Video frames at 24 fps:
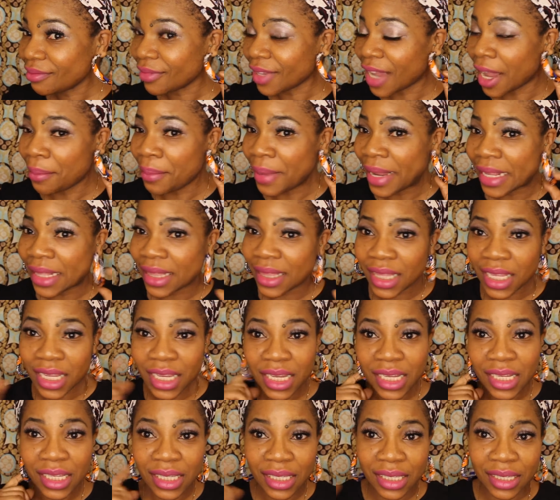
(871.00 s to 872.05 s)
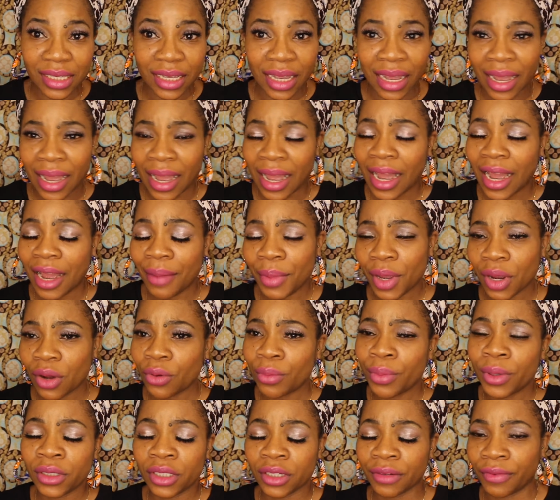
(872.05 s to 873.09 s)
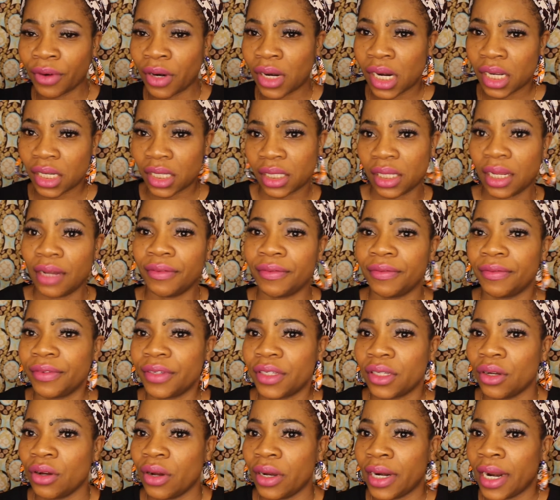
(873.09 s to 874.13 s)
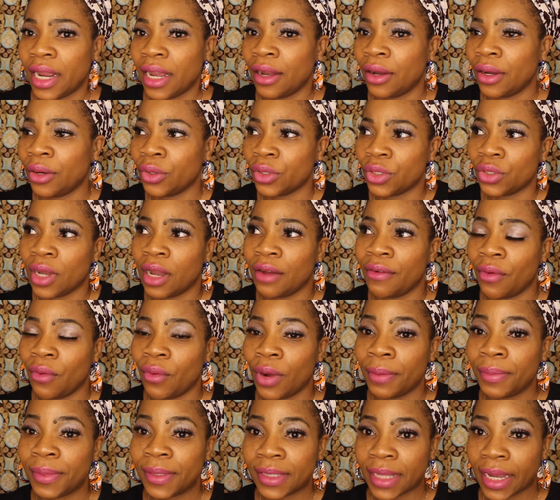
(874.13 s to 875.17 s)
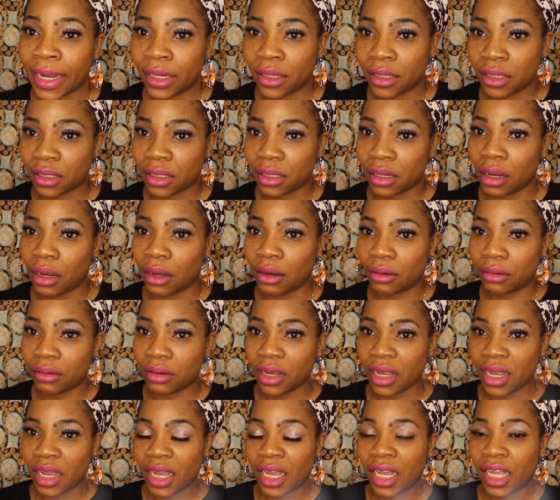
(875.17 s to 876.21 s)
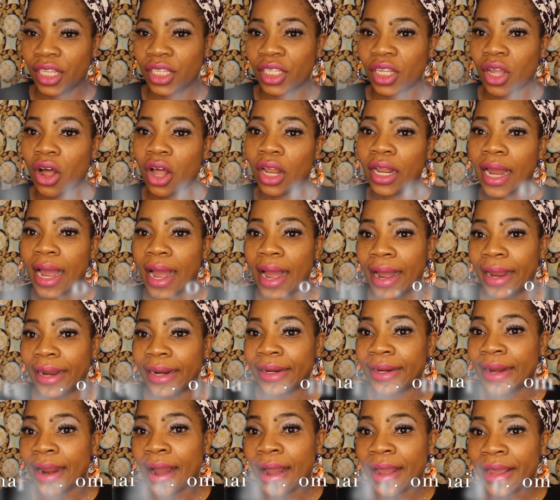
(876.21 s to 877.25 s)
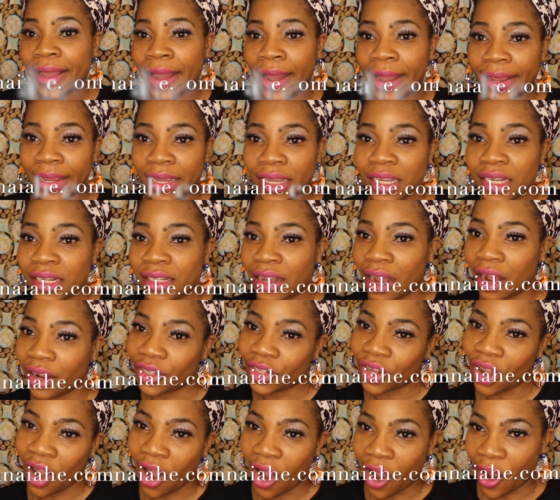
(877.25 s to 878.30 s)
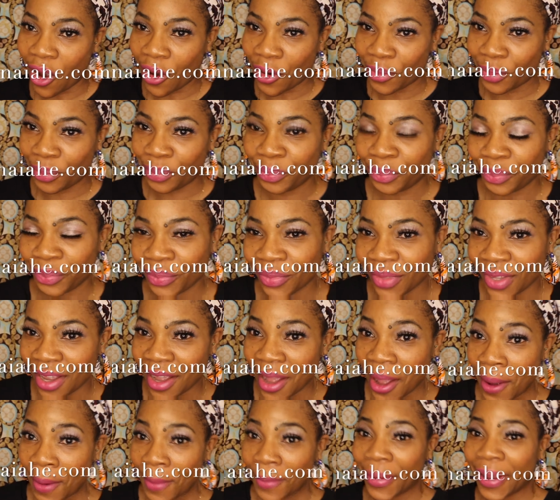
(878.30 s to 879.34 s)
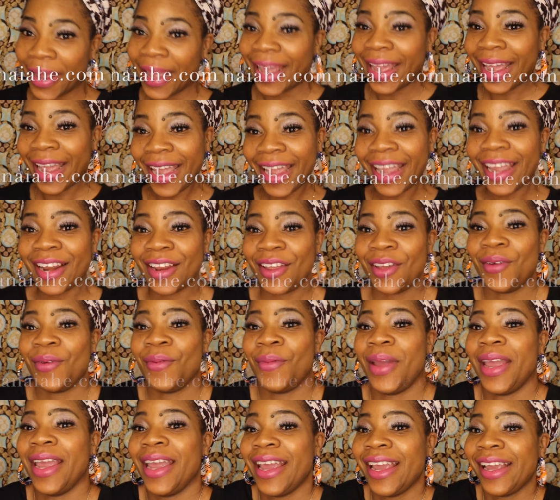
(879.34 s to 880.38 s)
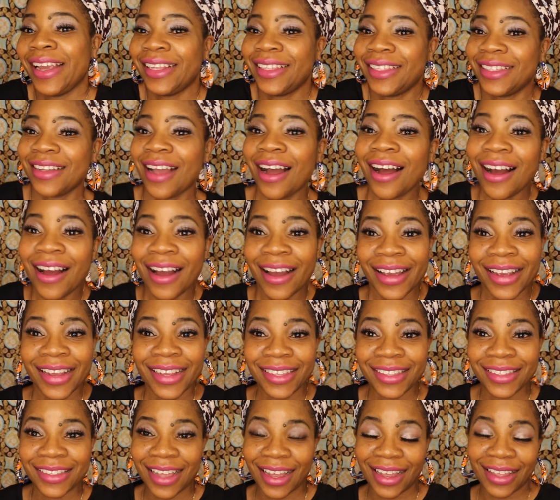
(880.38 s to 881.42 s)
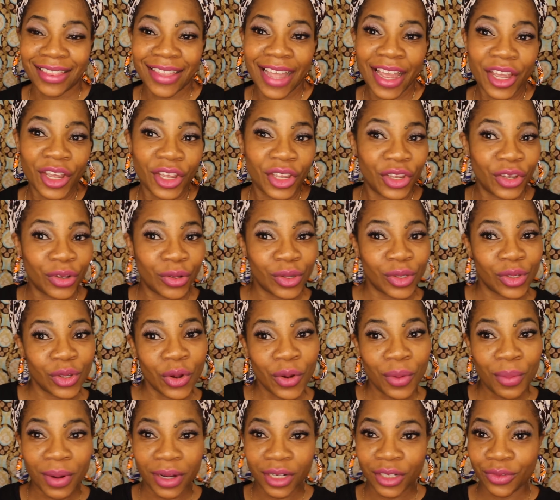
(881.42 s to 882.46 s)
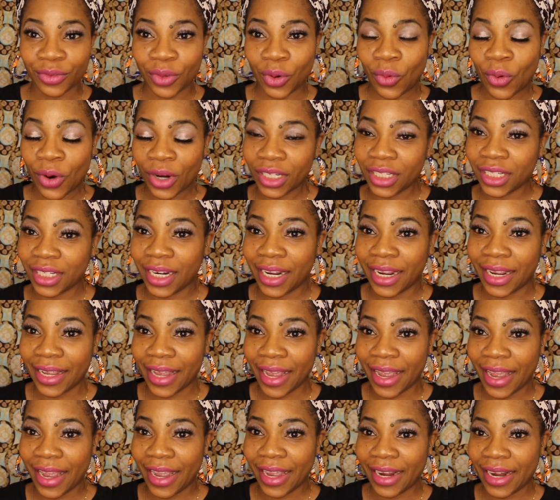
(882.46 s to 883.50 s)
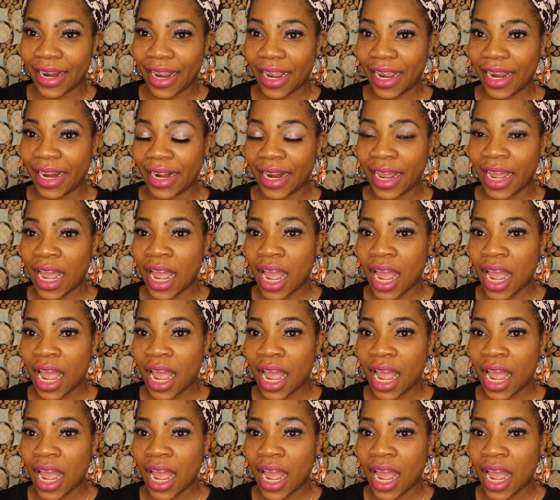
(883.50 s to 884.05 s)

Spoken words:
I make these, I make a bunch of other stuff. So, and I also have a website, so it's called anayae.com. But anyways guys, thank you so much for watching again, and